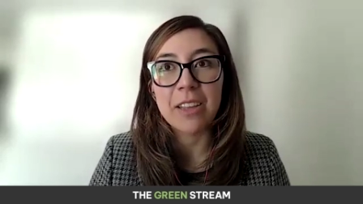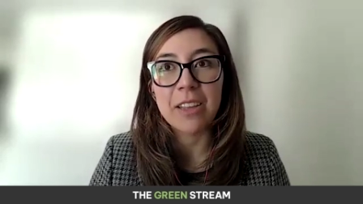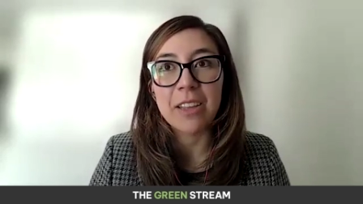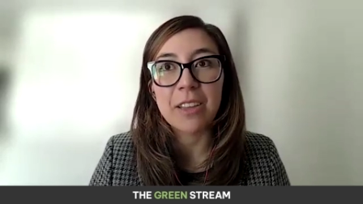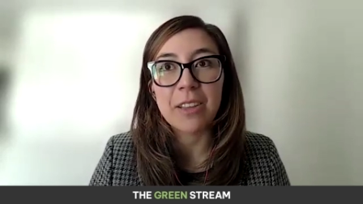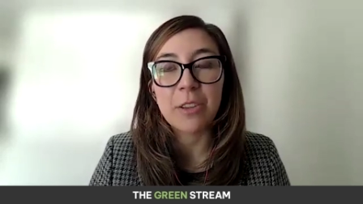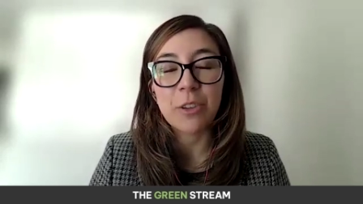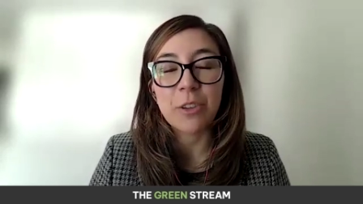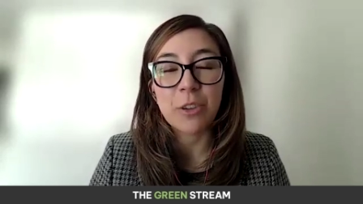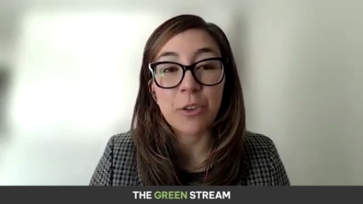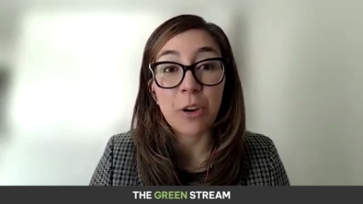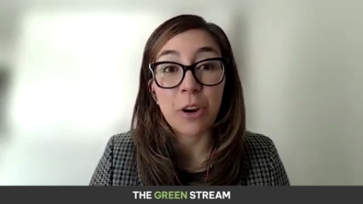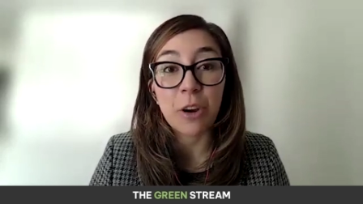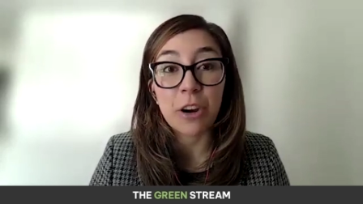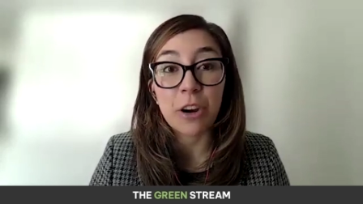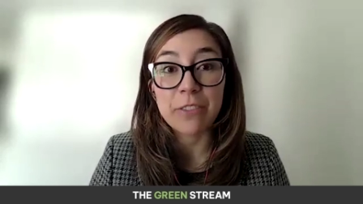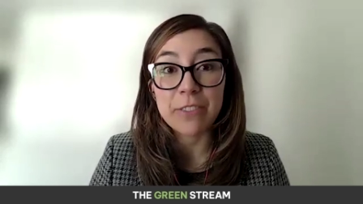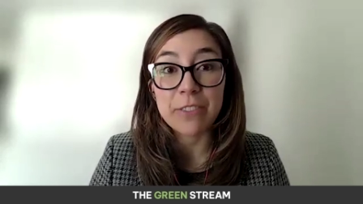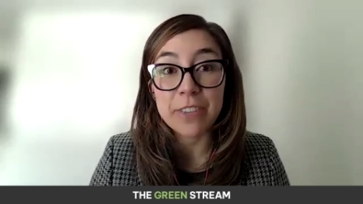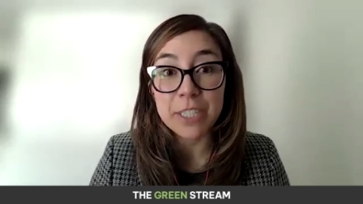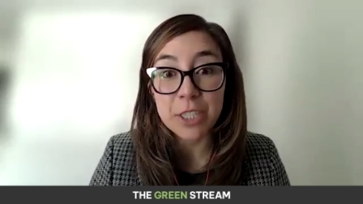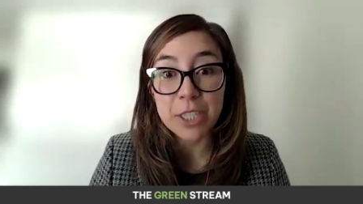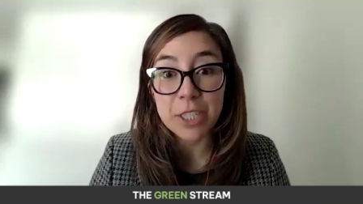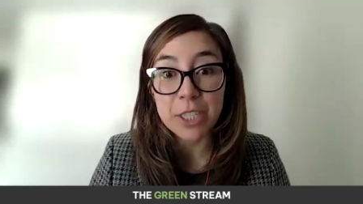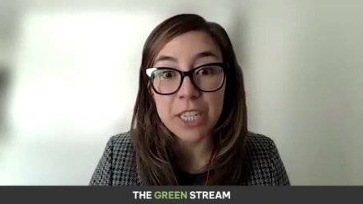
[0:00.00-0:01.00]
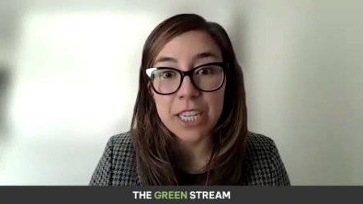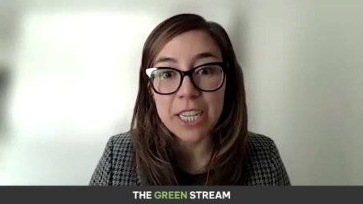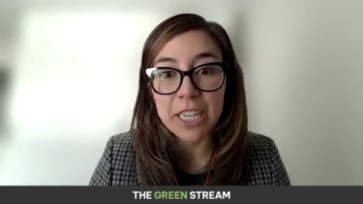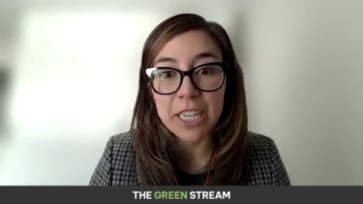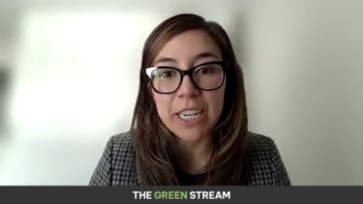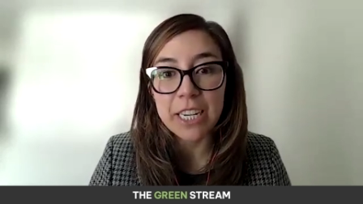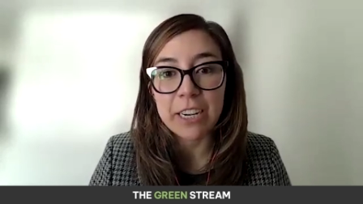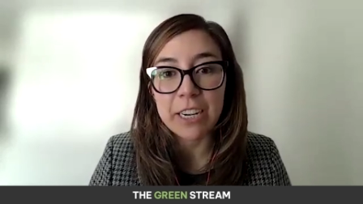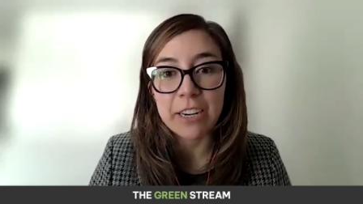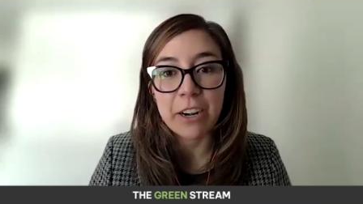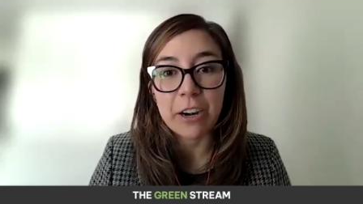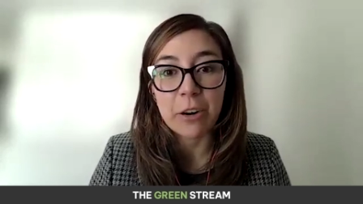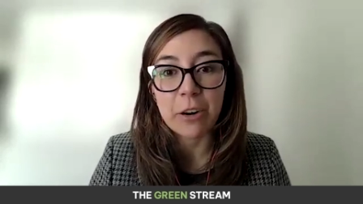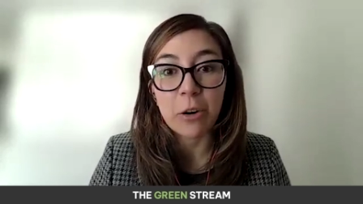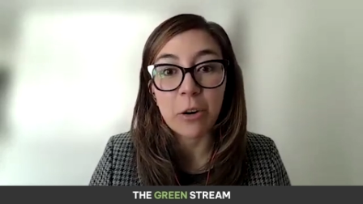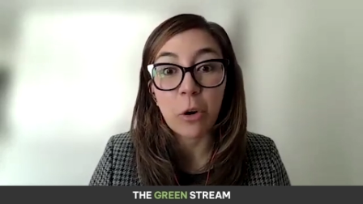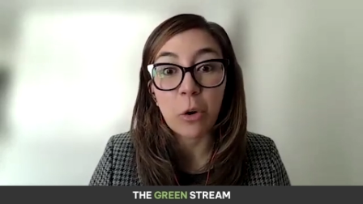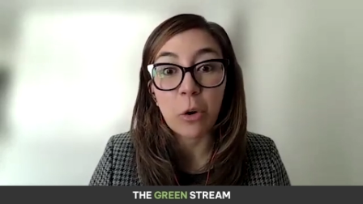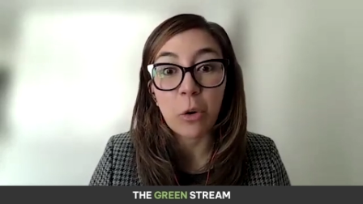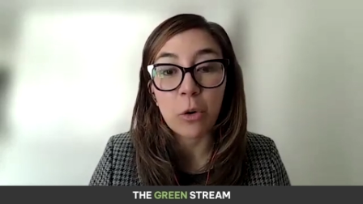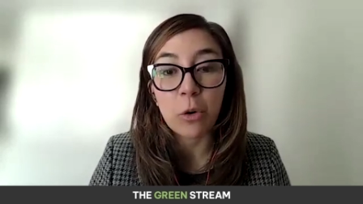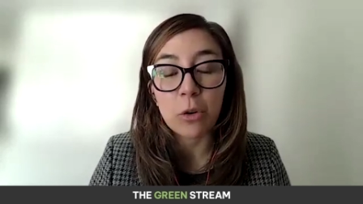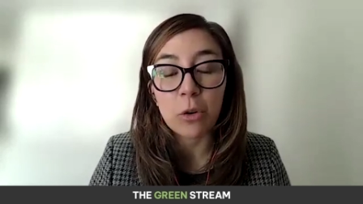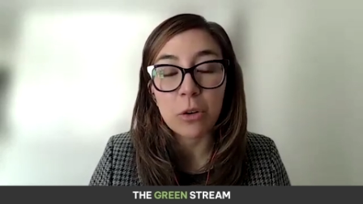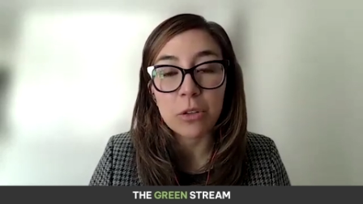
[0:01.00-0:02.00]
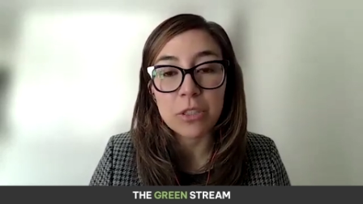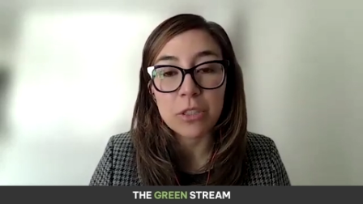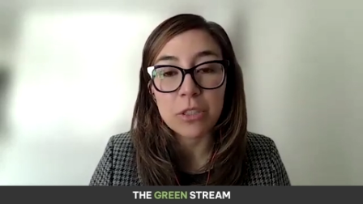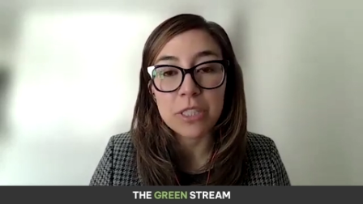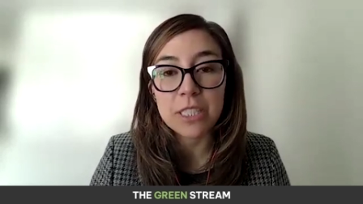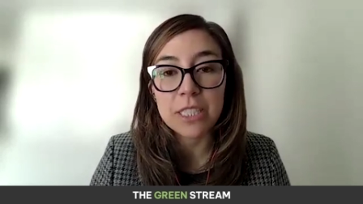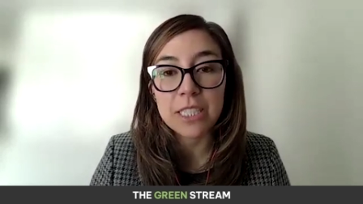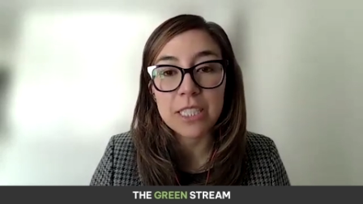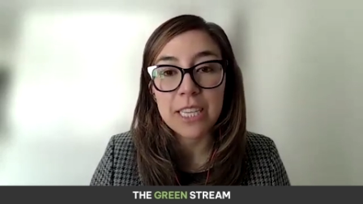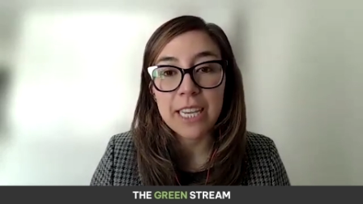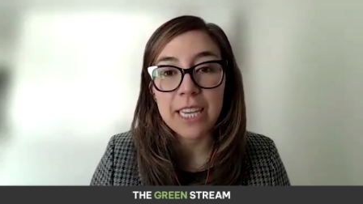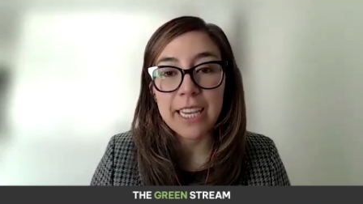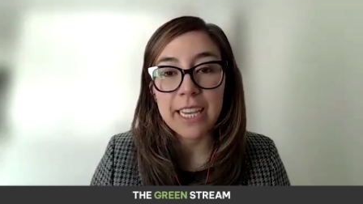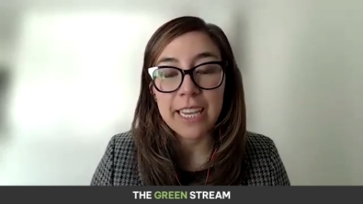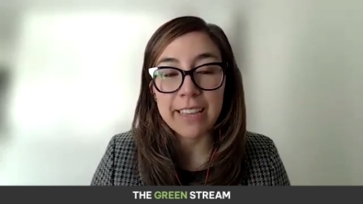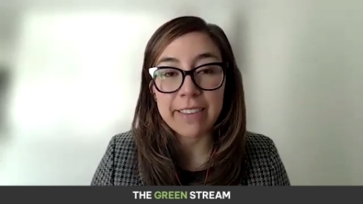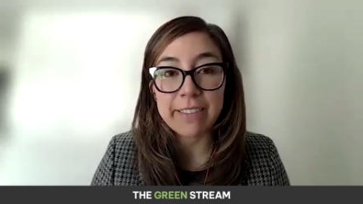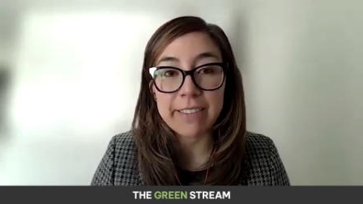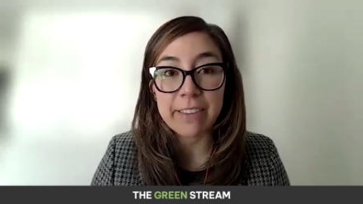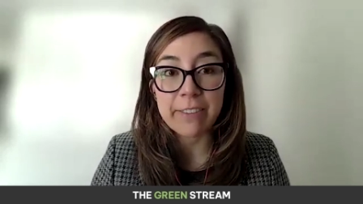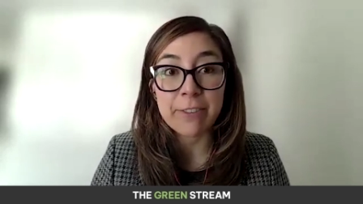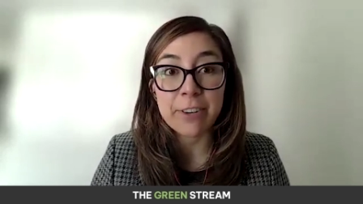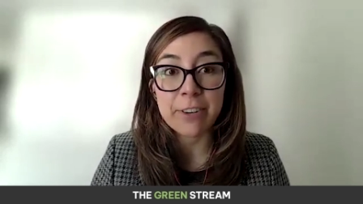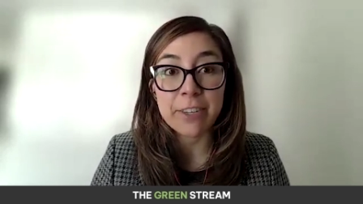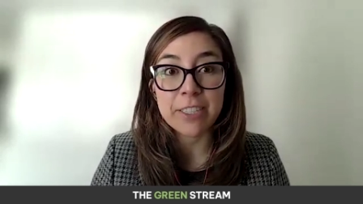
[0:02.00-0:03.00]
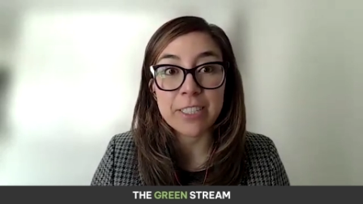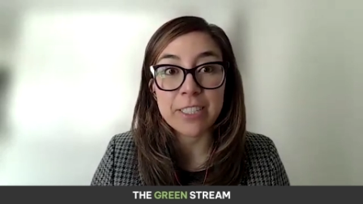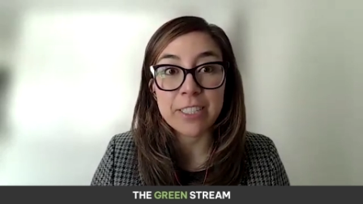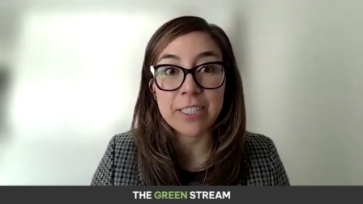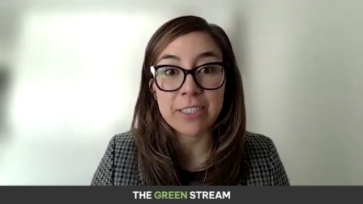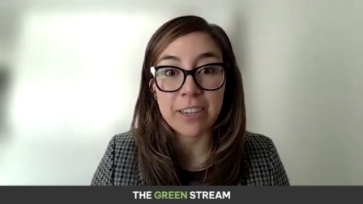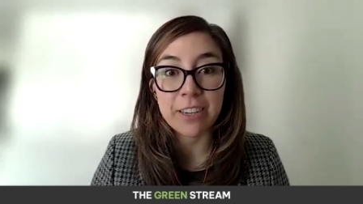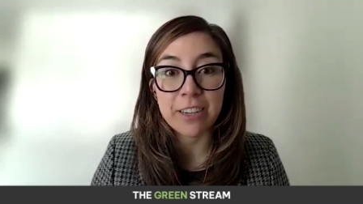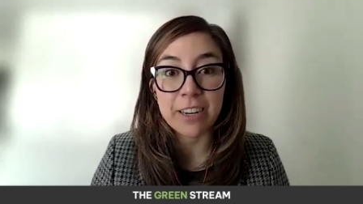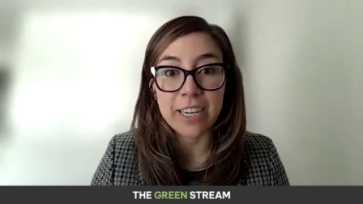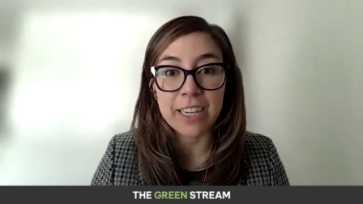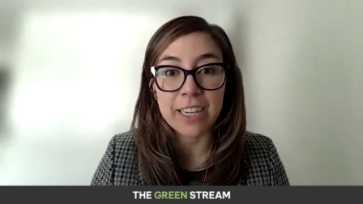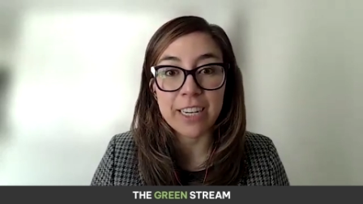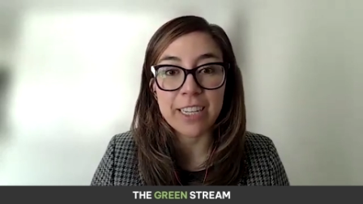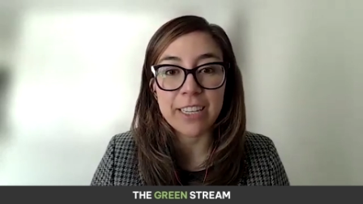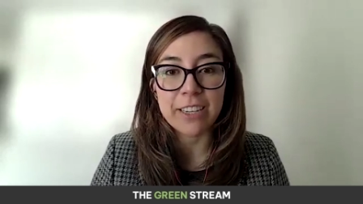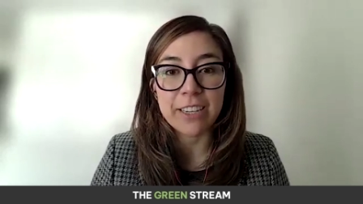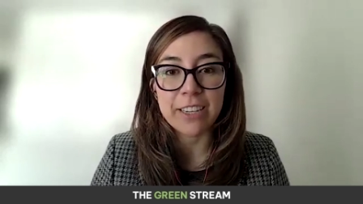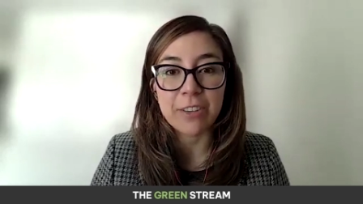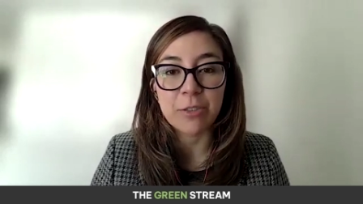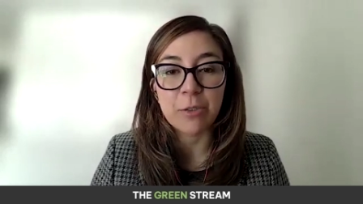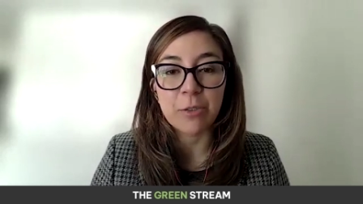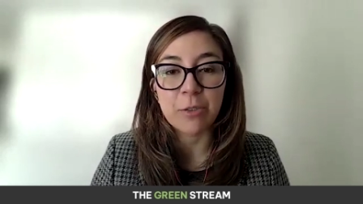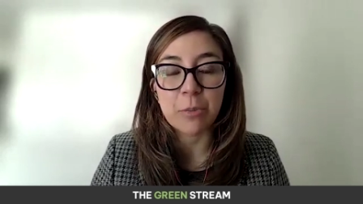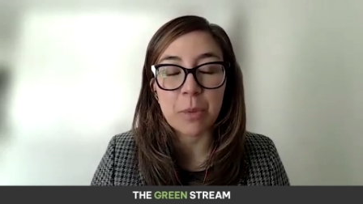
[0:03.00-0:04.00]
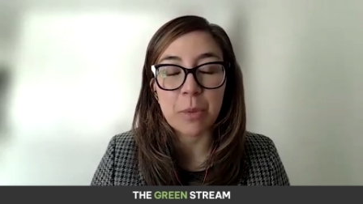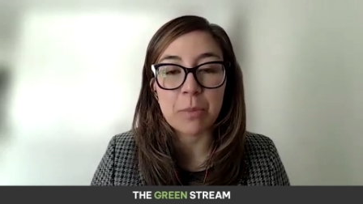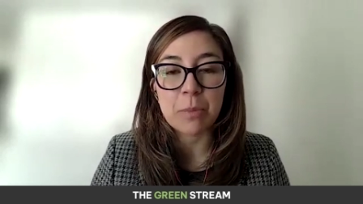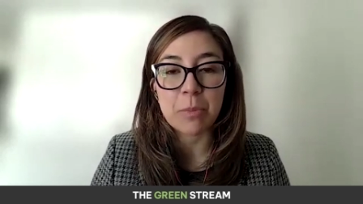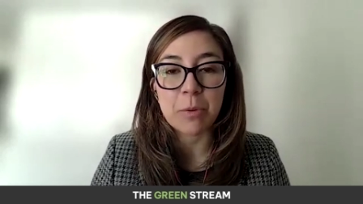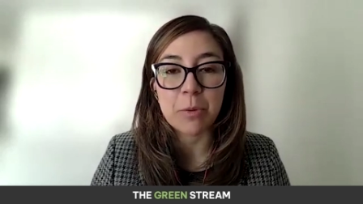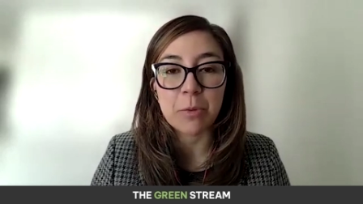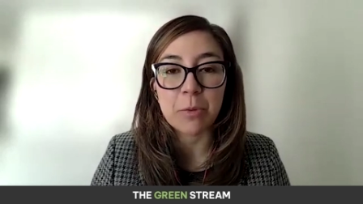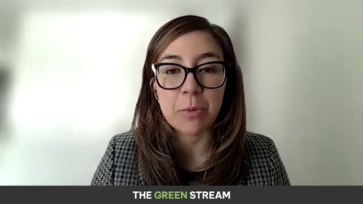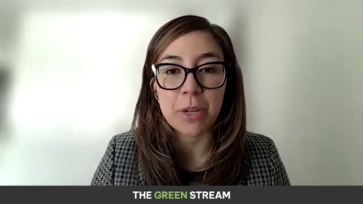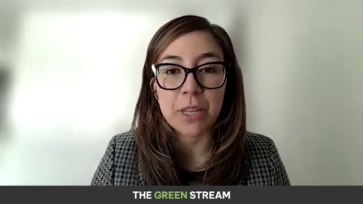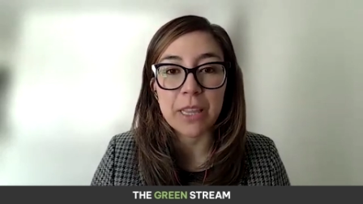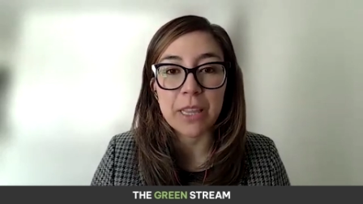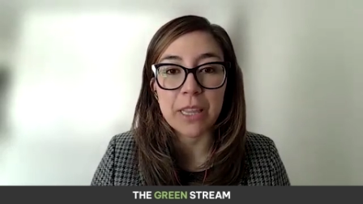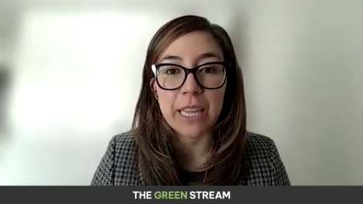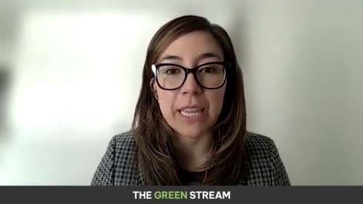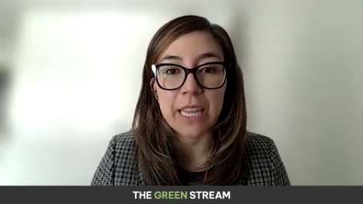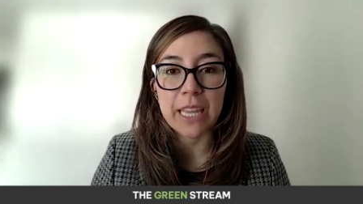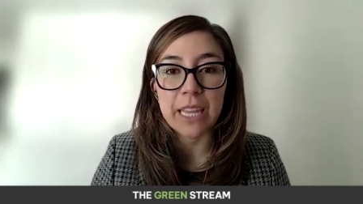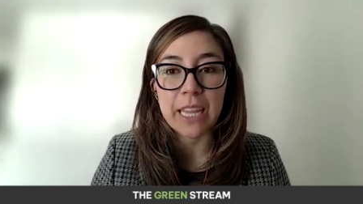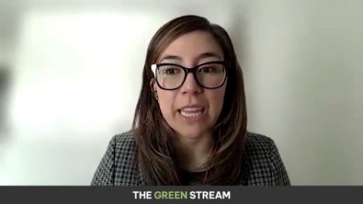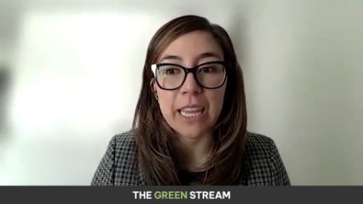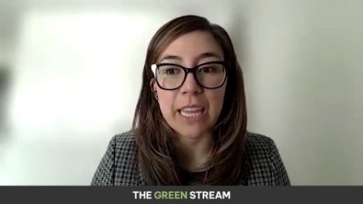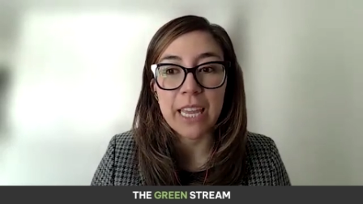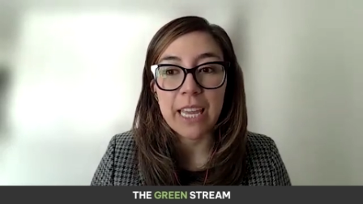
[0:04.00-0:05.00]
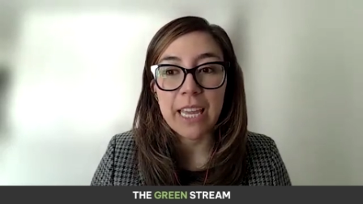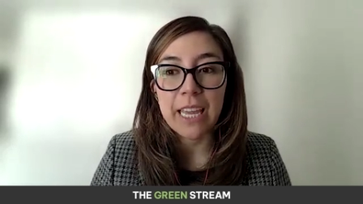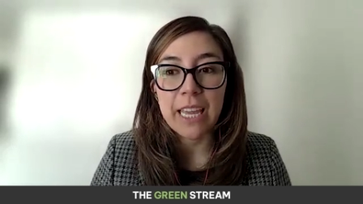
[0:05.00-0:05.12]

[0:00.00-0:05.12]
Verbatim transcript: you know our vision and our goals is the first start you know to people really